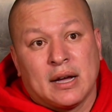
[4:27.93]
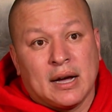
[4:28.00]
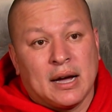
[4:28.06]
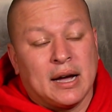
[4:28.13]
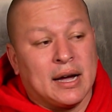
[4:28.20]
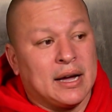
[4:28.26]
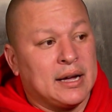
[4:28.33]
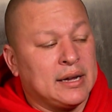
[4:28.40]

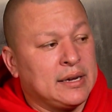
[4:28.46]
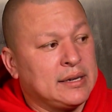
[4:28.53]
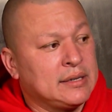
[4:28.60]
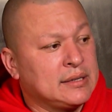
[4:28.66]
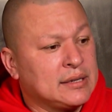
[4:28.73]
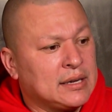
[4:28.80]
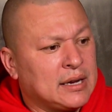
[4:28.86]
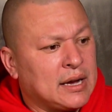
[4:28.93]
I,
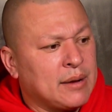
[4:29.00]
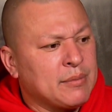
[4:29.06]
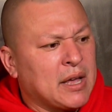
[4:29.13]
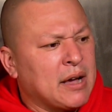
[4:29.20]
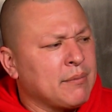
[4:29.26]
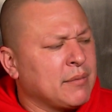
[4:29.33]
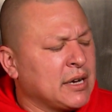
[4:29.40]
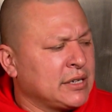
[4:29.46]
I'm
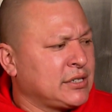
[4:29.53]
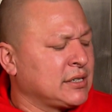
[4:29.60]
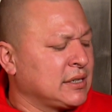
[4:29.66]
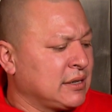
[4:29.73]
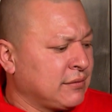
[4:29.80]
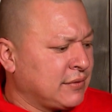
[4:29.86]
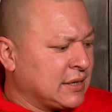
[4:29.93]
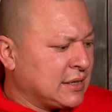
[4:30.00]
not much
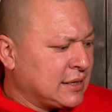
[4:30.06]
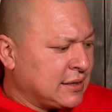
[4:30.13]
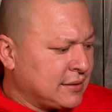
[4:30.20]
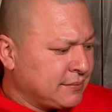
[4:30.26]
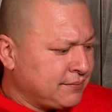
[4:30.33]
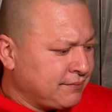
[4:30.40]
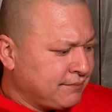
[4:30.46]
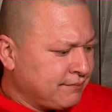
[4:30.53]
of, i
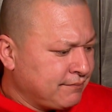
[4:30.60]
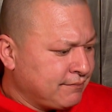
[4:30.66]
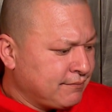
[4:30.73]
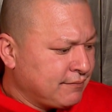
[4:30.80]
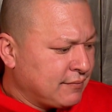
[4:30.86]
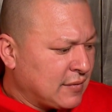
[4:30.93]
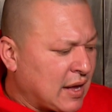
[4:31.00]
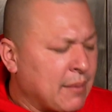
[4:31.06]
uh,
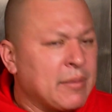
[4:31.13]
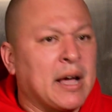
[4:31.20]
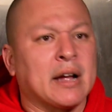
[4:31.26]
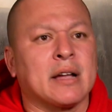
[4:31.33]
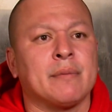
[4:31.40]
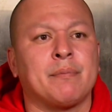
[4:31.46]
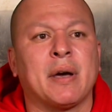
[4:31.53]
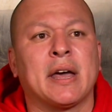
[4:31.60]
I'm not
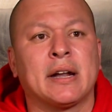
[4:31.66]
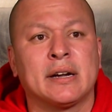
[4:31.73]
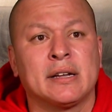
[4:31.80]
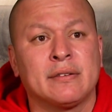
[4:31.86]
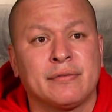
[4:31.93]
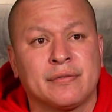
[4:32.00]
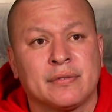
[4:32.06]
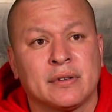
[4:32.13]

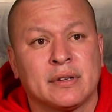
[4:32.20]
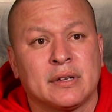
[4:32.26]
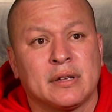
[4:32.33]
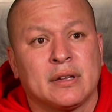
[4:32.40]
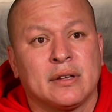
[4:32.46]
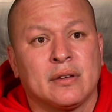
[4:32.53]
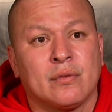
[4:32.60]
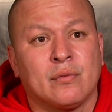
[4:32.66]
competitive
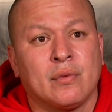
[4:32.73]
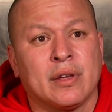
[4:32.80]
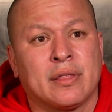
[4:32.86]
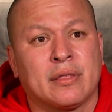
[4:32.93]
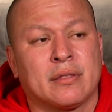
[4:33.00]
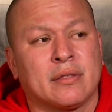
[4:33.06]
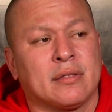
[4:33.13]
with